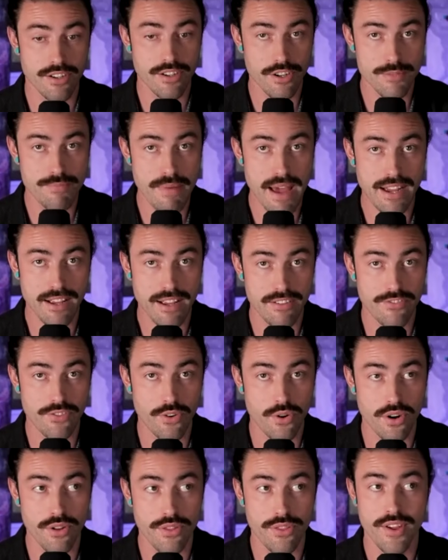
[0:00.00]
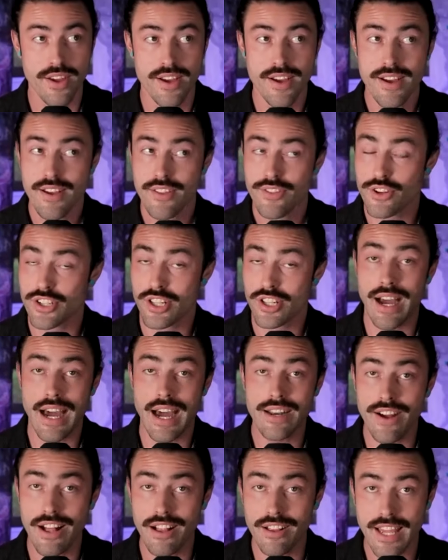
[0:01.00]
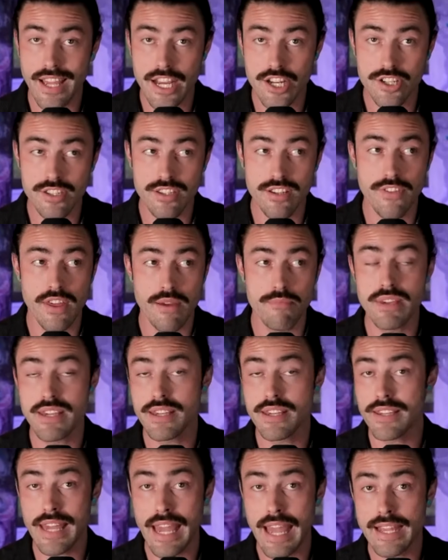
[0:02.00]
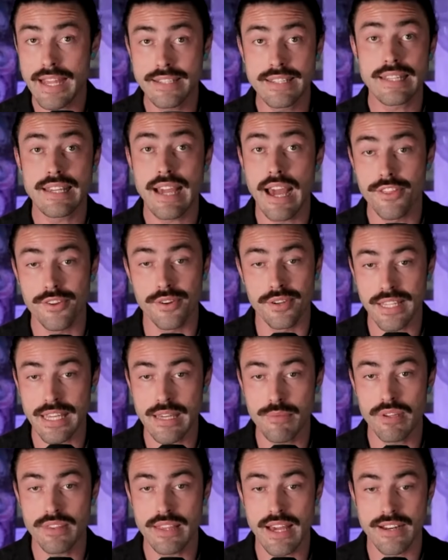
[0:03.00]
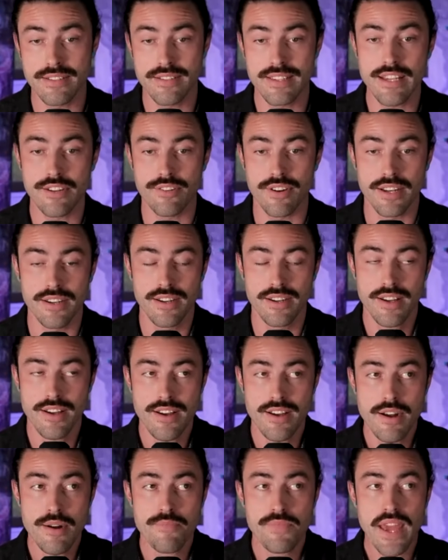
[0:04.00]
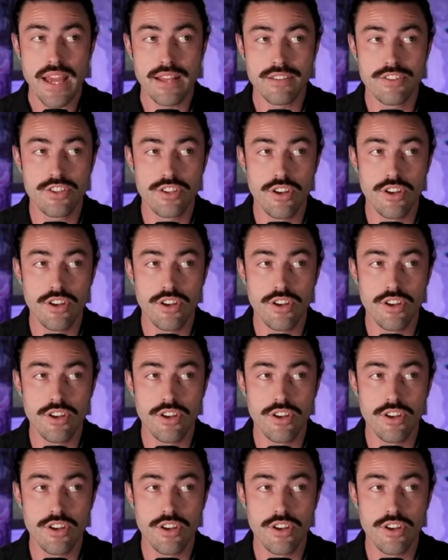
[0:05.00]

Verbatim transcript: girls back and forth. There's a lot of allegations of them being gay together and keeping that a secret. And